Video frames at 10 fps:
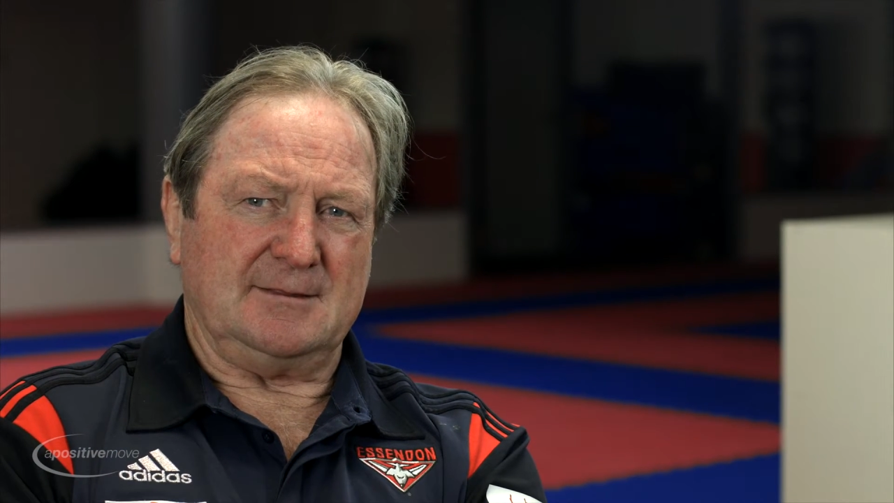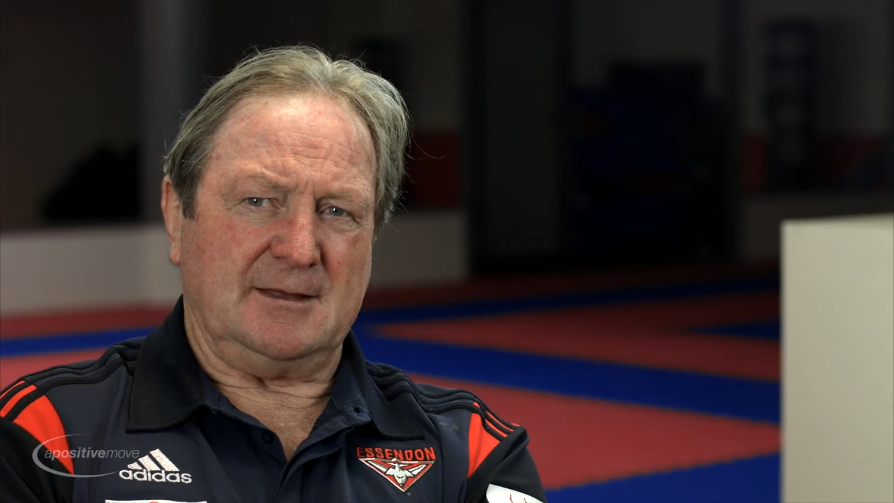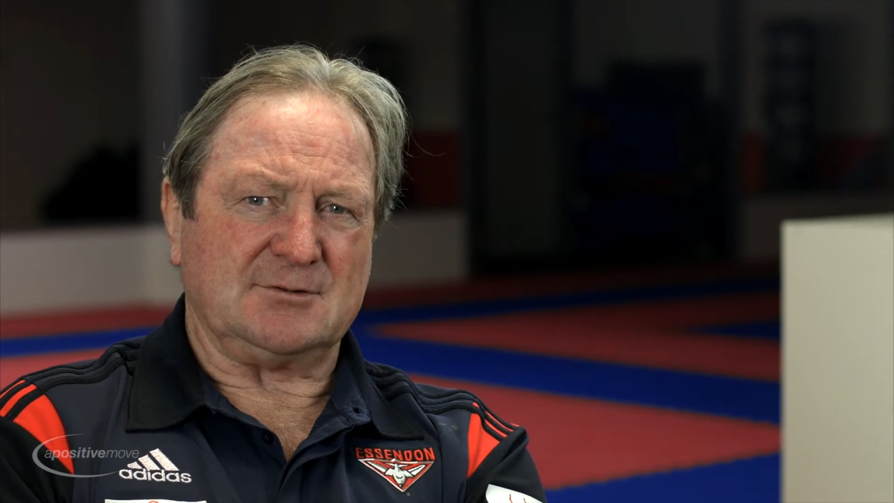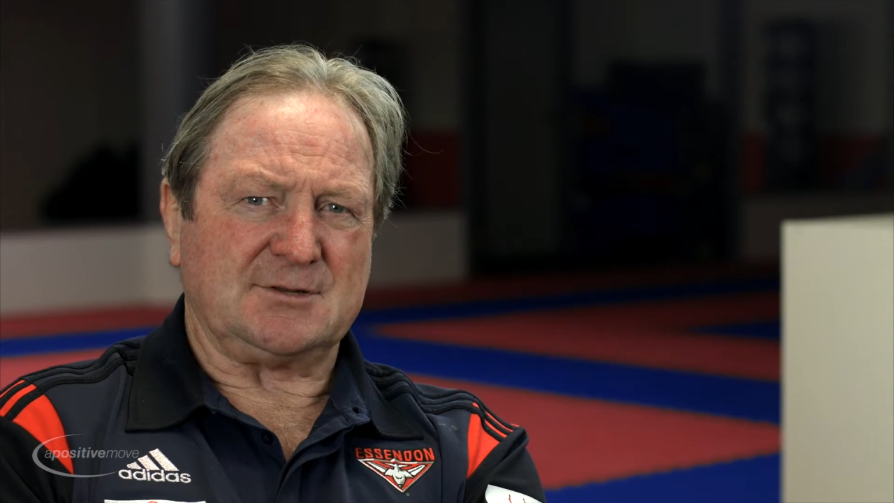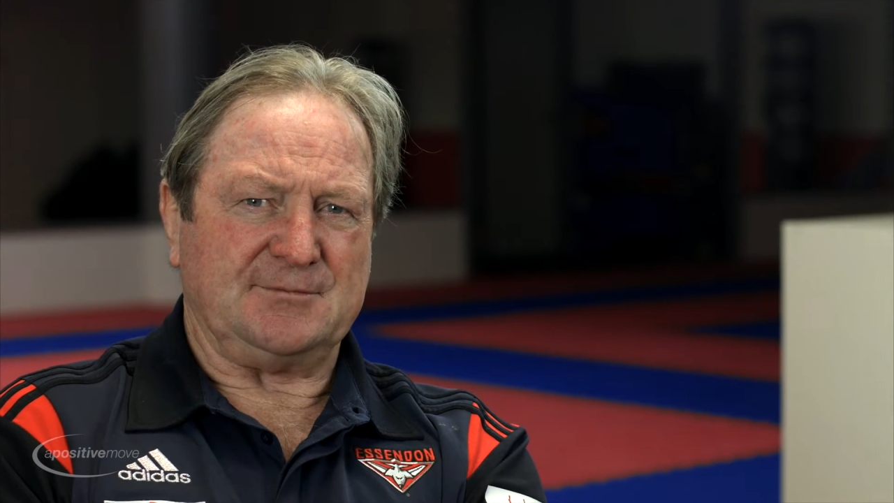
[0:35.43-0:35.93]

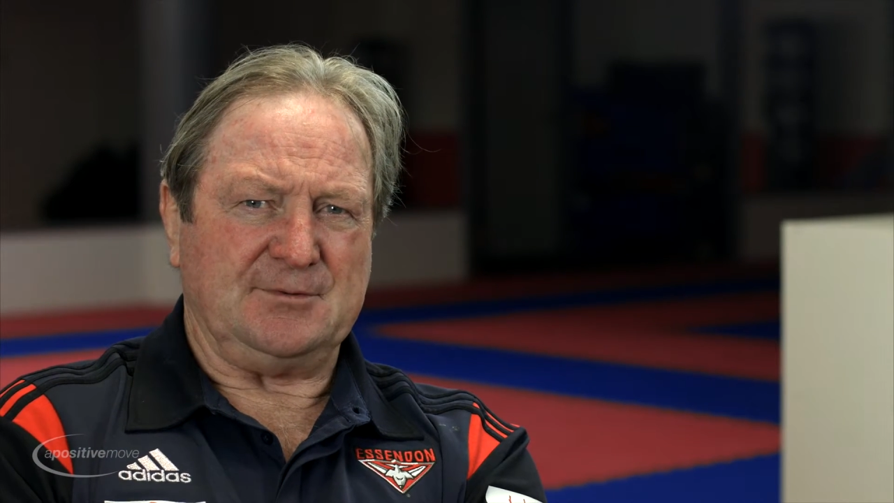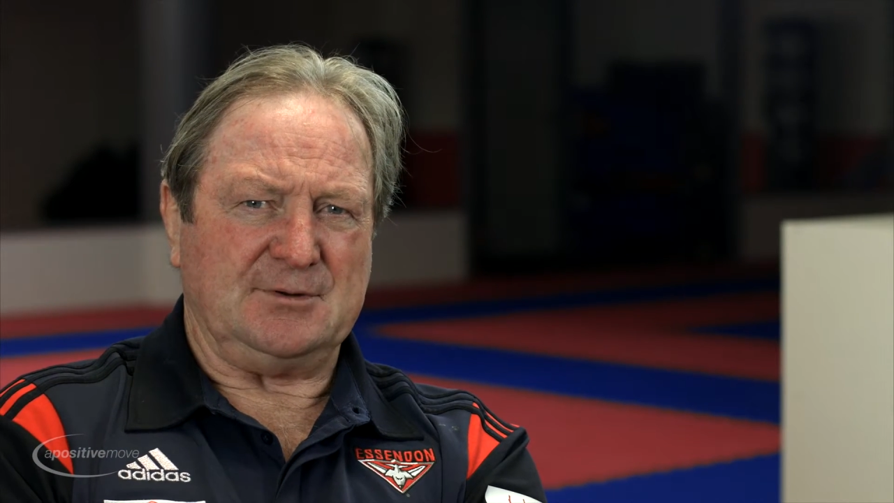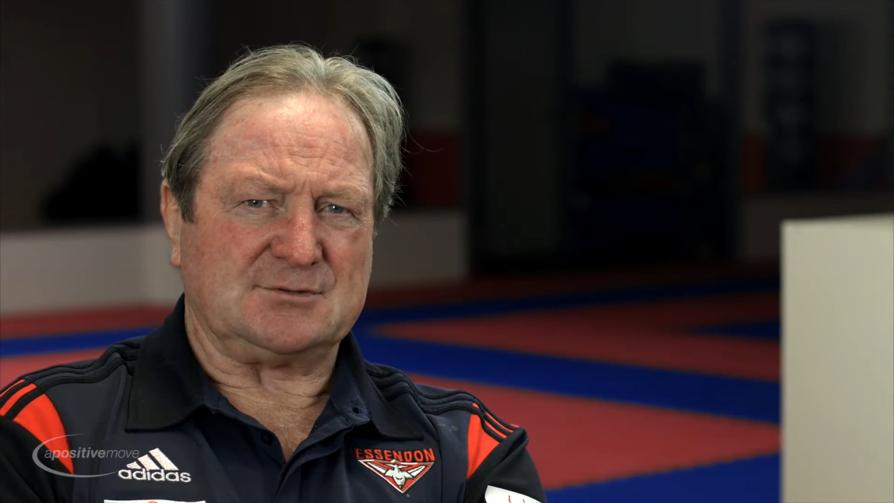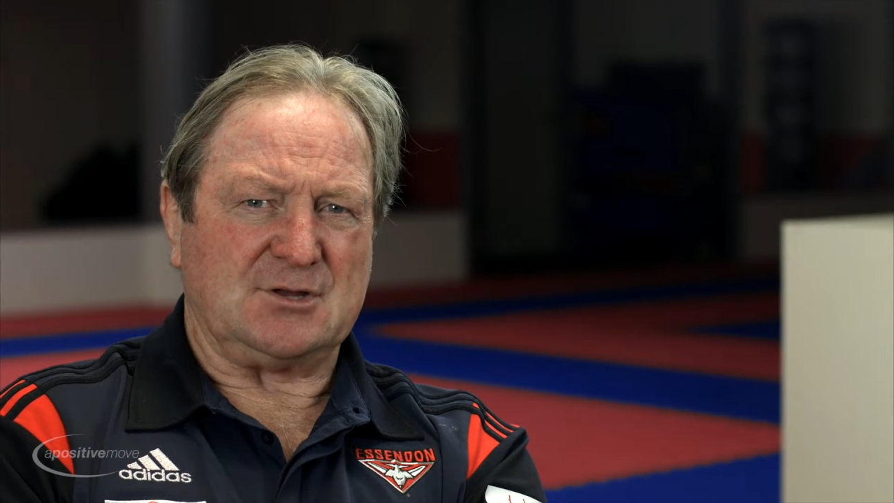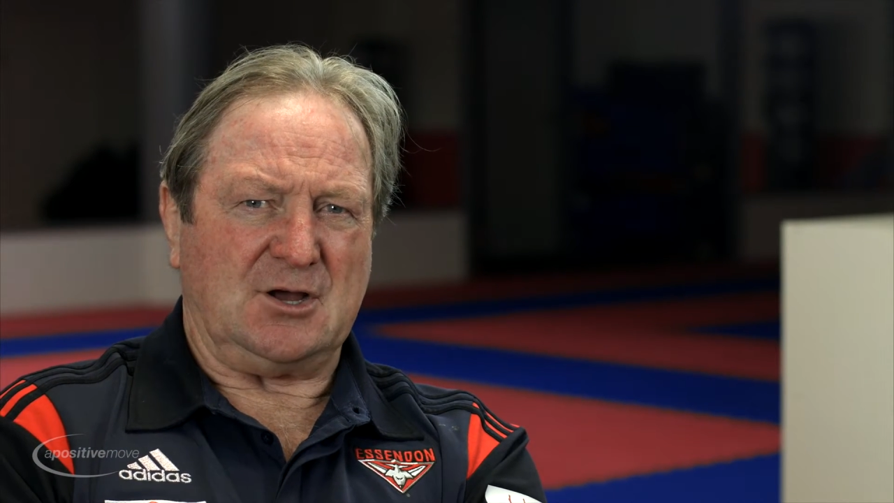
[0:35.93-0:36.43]
that was the
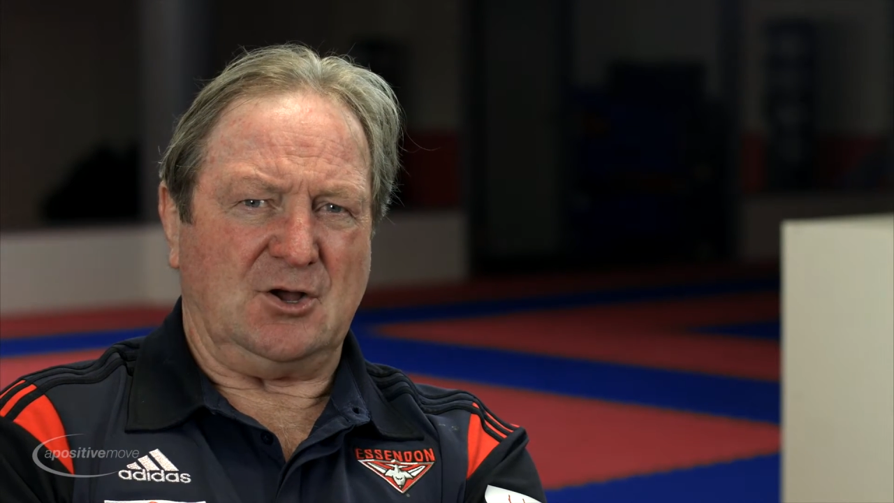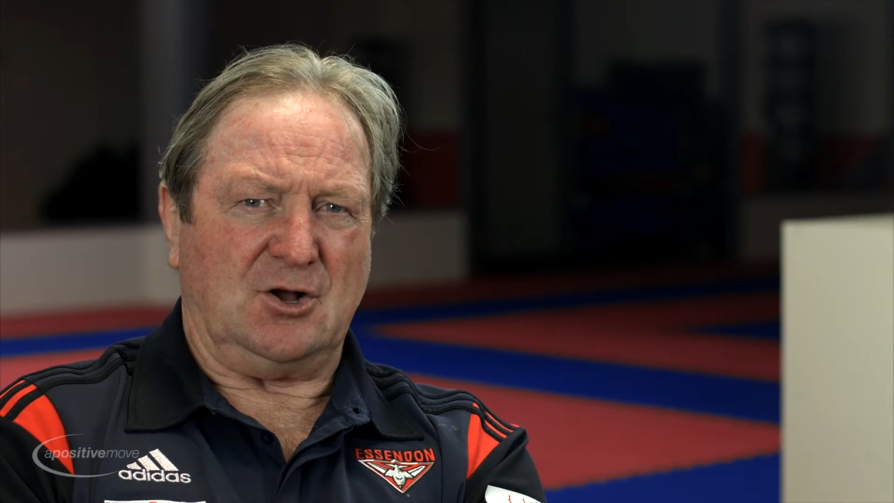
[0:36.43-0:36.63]
first